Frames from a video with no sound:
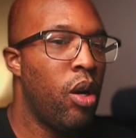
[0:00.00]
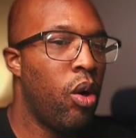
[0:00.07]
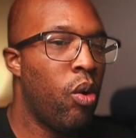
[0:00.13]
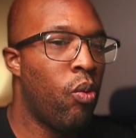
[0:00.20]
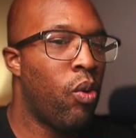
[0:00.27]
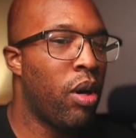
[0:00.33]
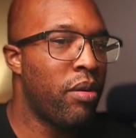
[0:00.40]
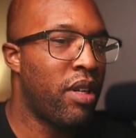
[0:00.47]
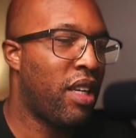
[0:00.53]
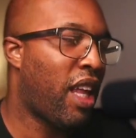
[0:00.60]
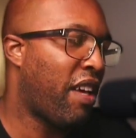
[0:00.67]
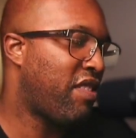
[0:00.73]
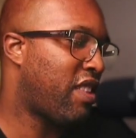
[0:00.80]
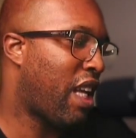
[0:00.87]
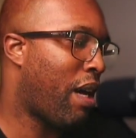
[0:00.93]
Welcome to
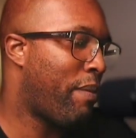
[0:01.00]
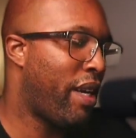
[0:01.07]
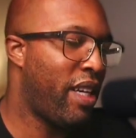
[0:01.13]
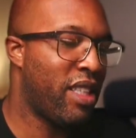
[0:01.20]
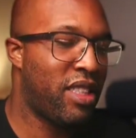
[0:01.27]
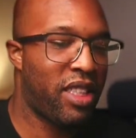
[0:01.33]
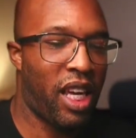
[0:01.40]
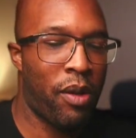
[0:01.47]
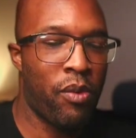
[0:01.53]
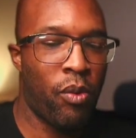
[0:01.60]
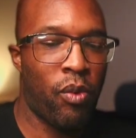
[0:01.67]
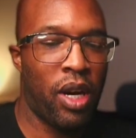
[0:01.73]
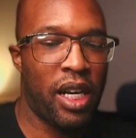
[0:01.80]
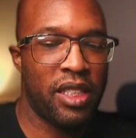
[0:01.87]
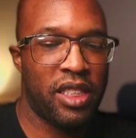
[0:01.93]
Lifestyle by S K, where
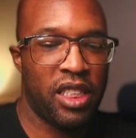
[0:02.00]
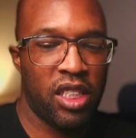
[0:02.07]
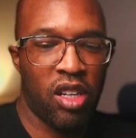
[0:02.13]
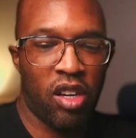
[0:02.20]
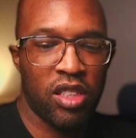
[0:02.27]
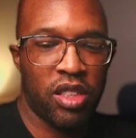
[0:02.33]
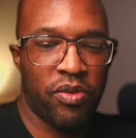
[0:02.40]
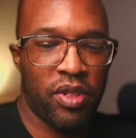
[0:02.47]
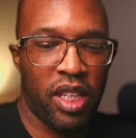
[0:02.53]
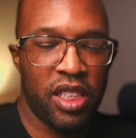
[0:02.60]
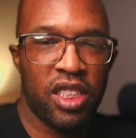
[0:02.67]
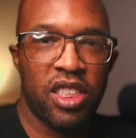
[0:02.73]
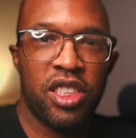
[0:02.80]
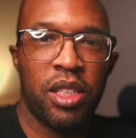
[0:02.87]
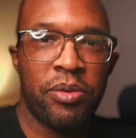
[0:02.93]
wine, cigars, and
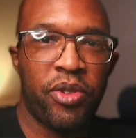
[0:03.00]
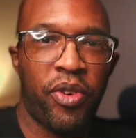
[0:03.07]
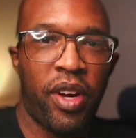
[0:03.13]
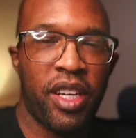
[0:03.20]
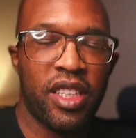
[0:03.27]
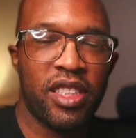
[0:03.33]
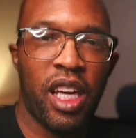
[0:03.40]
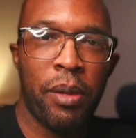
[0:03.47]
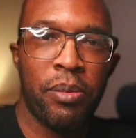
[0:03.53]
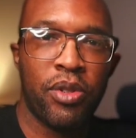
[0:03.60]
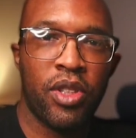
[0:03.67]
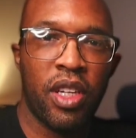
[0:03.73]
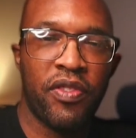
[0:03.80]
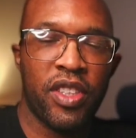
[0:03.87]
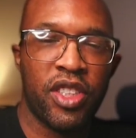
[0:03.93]
relationships create a tapestry
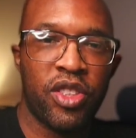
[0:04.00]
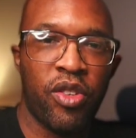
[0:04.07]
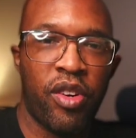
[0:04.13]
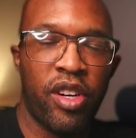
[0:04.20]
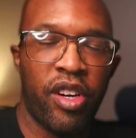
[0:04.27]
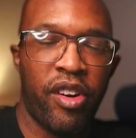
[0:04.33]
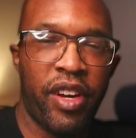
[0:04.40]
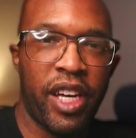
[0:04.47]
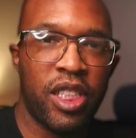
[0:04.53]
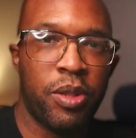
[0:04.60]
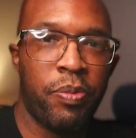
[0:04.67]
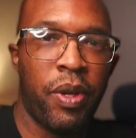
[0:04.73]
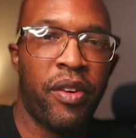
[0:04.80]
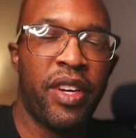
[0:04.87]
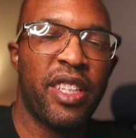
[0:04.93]
of extraordinary
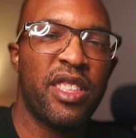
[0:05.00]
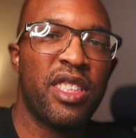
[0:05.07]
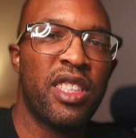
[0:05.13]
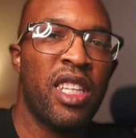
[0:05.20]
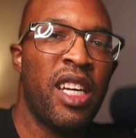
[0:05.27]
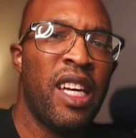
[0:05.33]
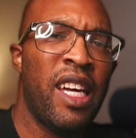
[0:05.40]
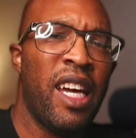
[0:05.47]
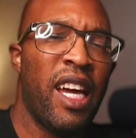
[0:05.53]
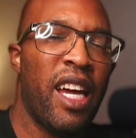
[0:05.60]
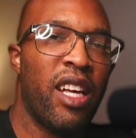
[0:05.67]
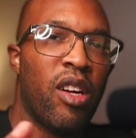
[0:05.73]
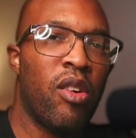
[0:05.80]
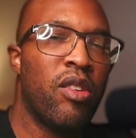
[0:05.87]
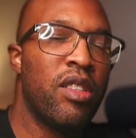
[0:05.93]
experience. And
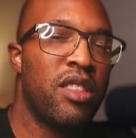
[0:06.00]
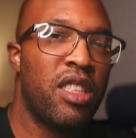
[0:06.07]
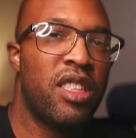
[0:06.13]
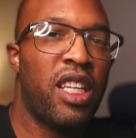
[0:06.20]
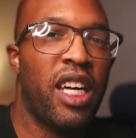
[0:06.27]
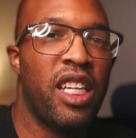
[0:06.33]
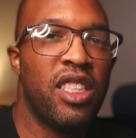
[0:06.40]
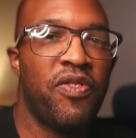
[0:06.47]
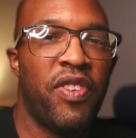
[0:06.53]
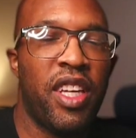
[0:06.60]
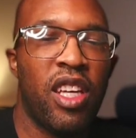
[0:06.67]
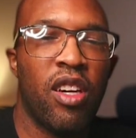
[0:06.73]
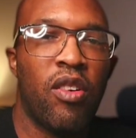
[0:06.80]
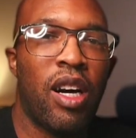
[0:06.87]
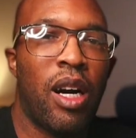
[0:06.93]
on today's
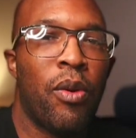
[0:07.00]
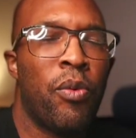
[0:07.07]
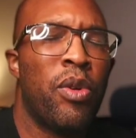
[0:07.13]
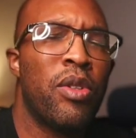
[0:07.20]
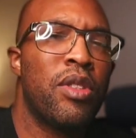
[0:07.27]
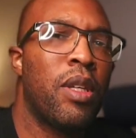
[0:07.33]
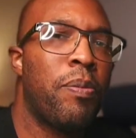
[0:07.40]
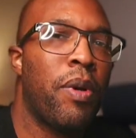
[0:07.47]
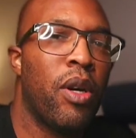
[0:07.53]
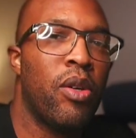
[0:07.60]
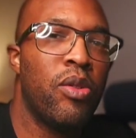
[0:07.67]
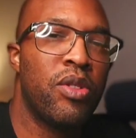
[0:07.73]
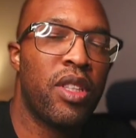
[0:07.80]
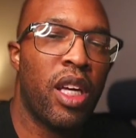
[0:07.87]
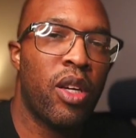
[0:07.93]
video, I want to
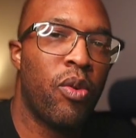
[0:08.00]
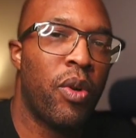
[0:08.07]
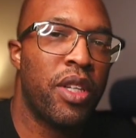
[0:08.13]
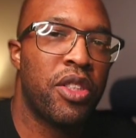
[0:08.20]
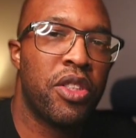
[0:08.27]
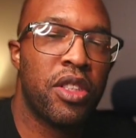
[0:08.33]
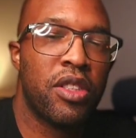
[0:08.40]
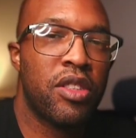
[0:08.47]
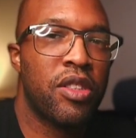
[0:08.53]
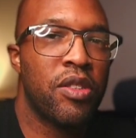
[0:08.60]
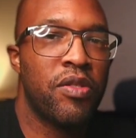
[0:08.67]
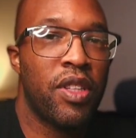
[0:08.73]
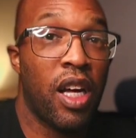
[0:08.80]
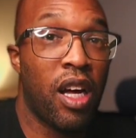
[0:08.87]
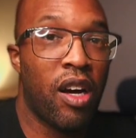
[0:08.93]
pose a question to
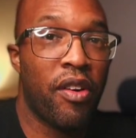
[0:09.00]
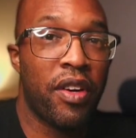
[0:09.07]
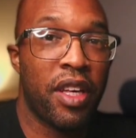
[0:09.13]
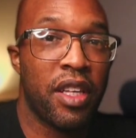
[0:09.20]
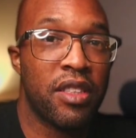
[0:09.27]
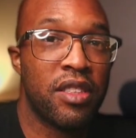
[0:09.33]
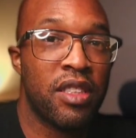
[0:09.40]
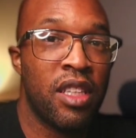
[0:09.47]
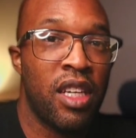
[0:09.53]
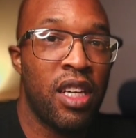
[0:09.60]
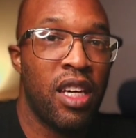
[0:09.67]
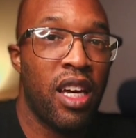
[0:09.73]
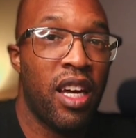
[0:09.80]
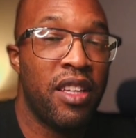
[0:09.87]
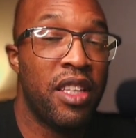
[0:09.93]
the audience.
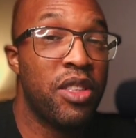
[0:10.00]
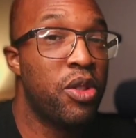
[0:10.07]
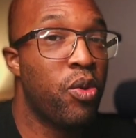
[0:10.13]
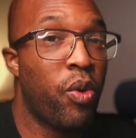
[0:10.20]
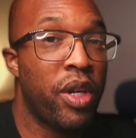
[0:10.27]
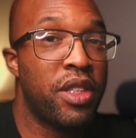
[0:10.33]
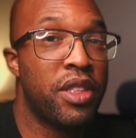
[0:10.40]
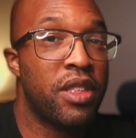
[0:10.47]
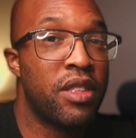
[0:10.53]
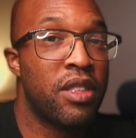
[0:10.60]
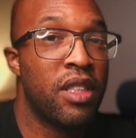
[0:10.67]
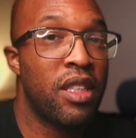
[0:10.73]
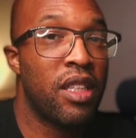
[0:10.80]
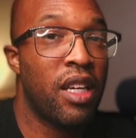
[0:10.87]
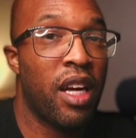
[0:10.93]
And this question,
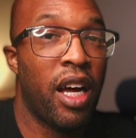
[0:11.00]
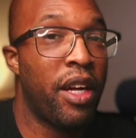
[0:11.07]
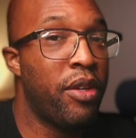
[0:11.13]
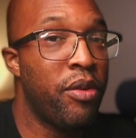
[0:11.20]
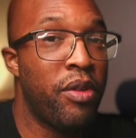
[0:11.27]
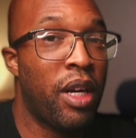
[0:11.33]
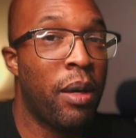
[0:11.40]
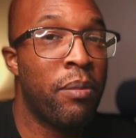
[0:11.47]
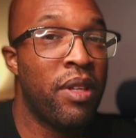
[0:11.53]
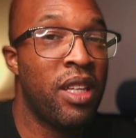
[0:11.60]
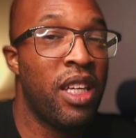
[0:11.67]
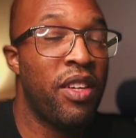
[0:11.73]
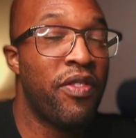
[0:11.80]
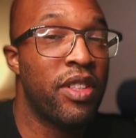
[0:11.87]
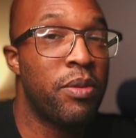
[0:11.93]
I do not
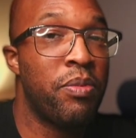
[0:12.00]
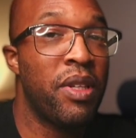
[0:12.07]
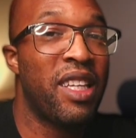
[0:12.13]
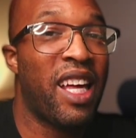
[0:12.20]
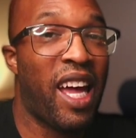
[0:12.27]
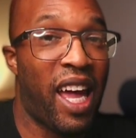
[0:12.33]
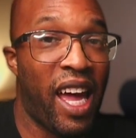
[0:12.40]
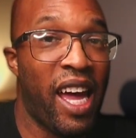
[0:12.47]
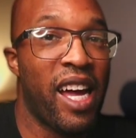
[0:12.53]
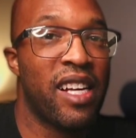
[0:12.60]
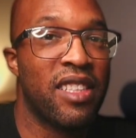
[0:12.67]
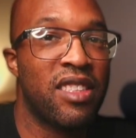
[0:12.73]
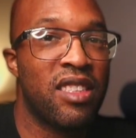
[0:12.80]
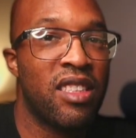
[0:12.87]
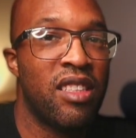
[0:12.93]
believe has been asked